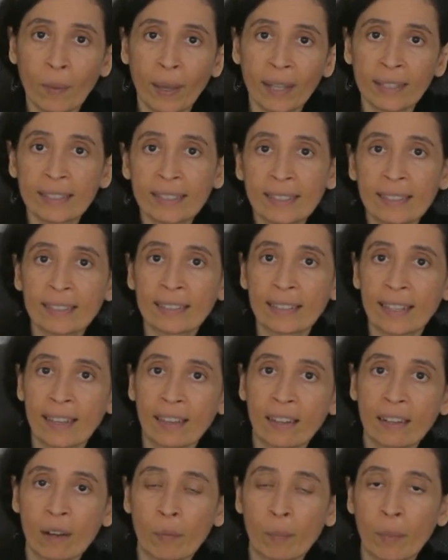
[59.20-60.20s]
I didn't
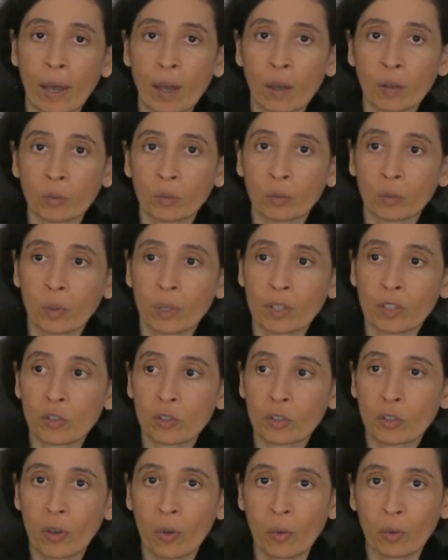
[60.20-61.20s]
care about what's
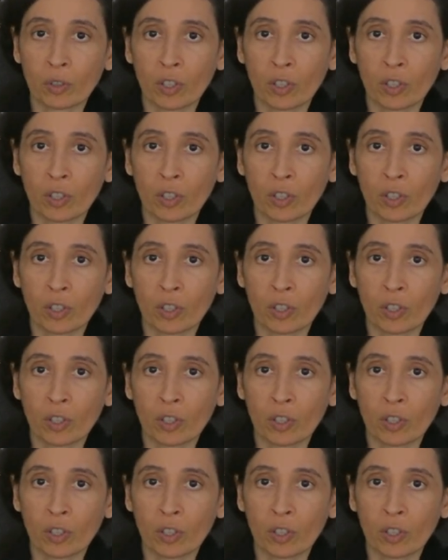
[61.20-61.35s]
going